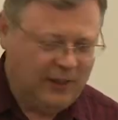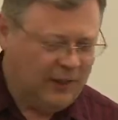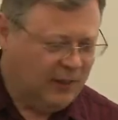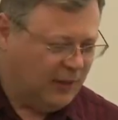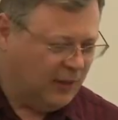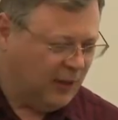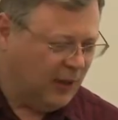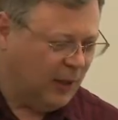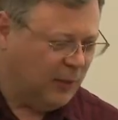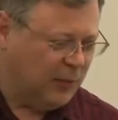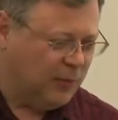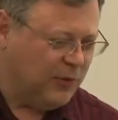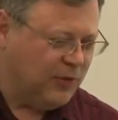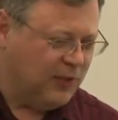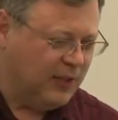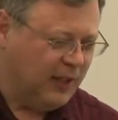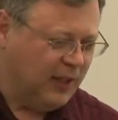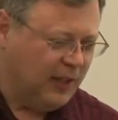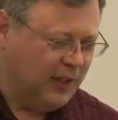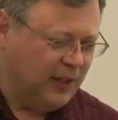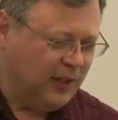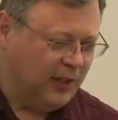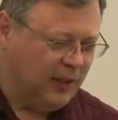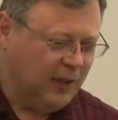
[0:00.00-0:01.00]
comes
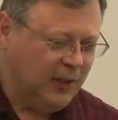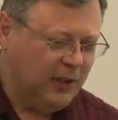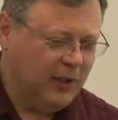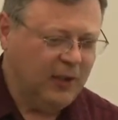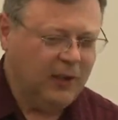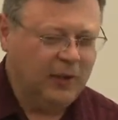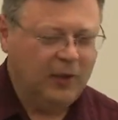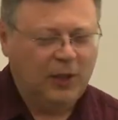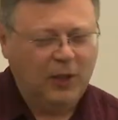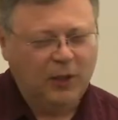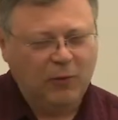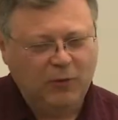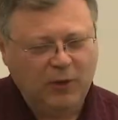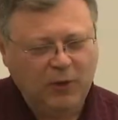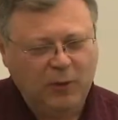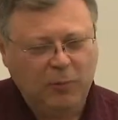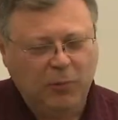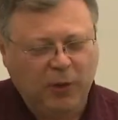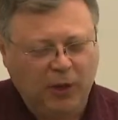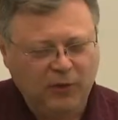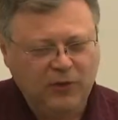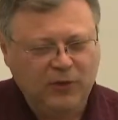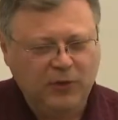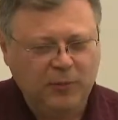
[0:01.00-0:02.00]
in with
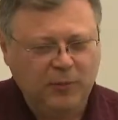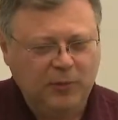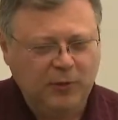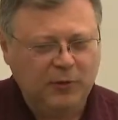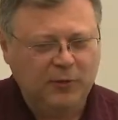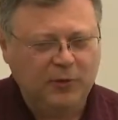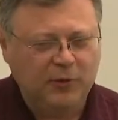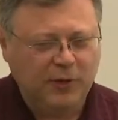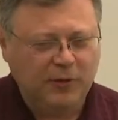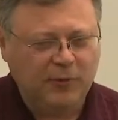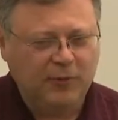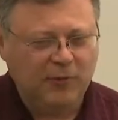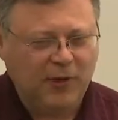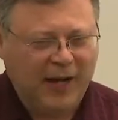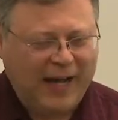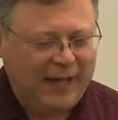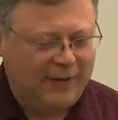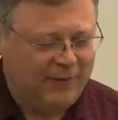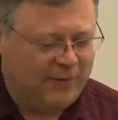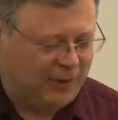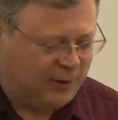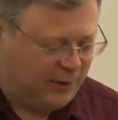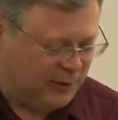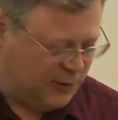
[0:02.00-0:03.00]
possible
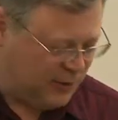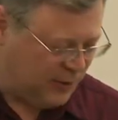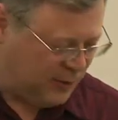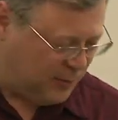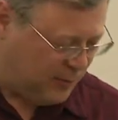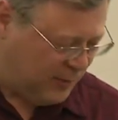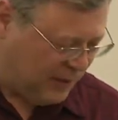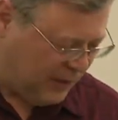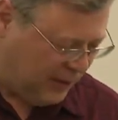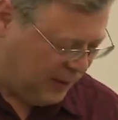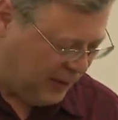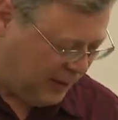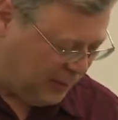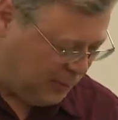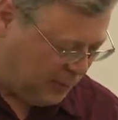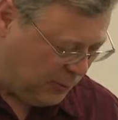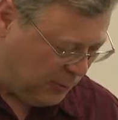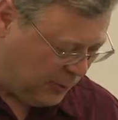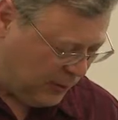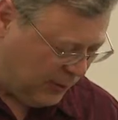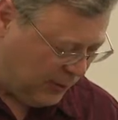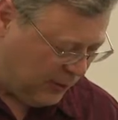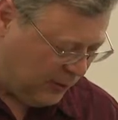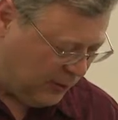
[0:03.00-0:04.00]
survivals of Minoan
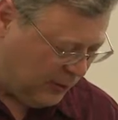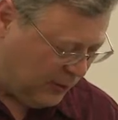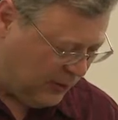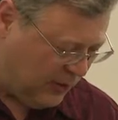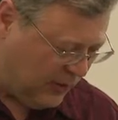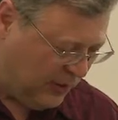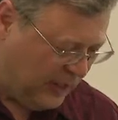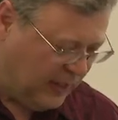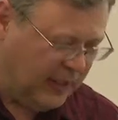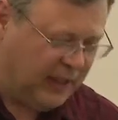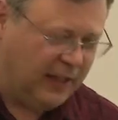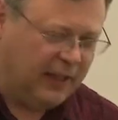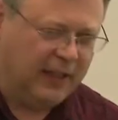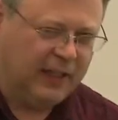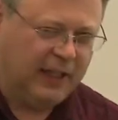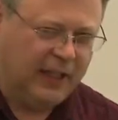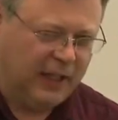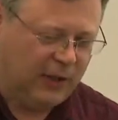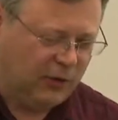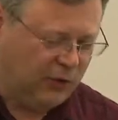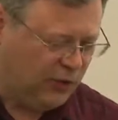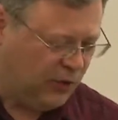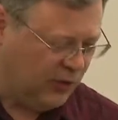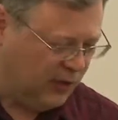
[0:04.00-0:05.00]
words in
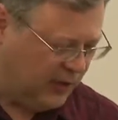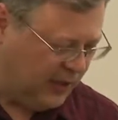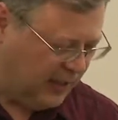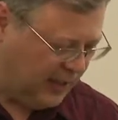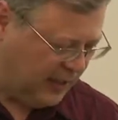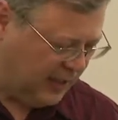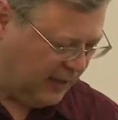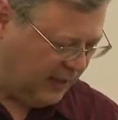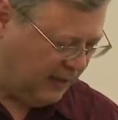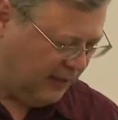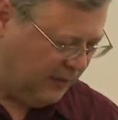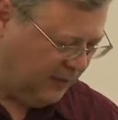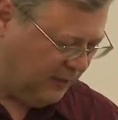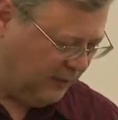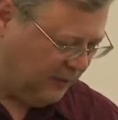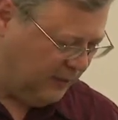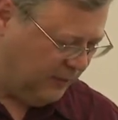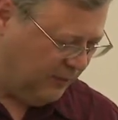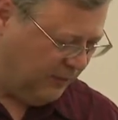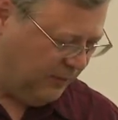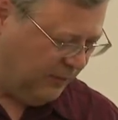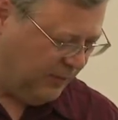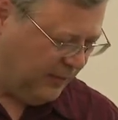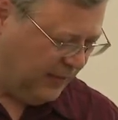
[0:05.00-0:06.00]
ancient Greek.
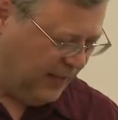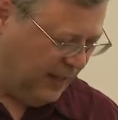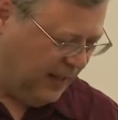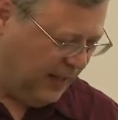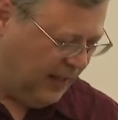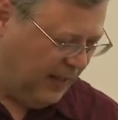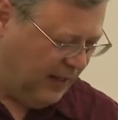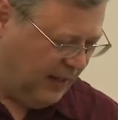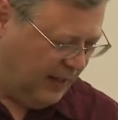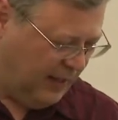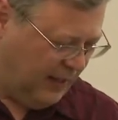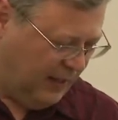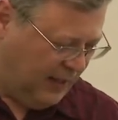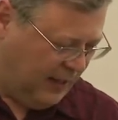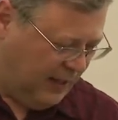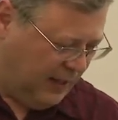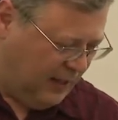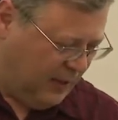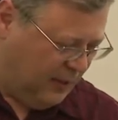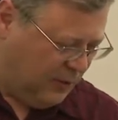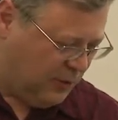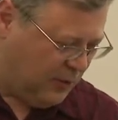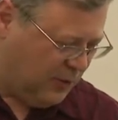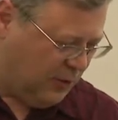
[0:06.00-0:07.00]

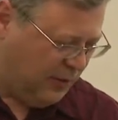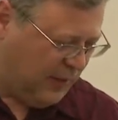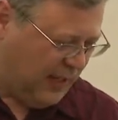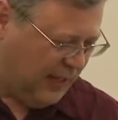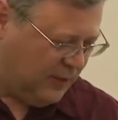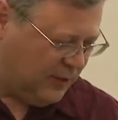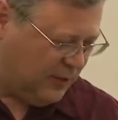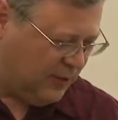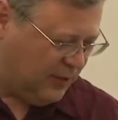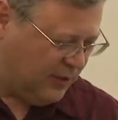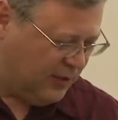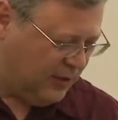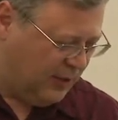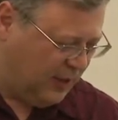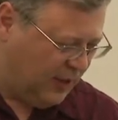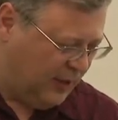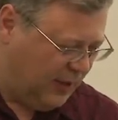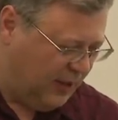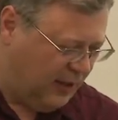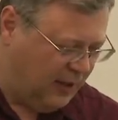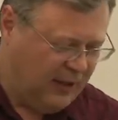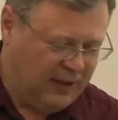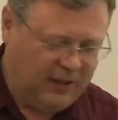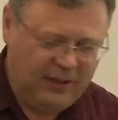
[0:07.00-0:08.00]
So let's
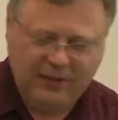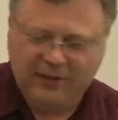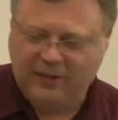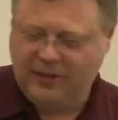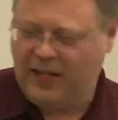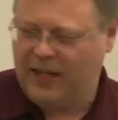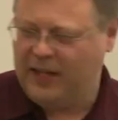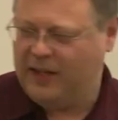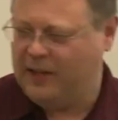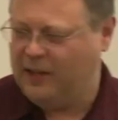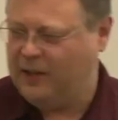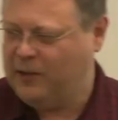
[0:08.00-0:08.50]
take a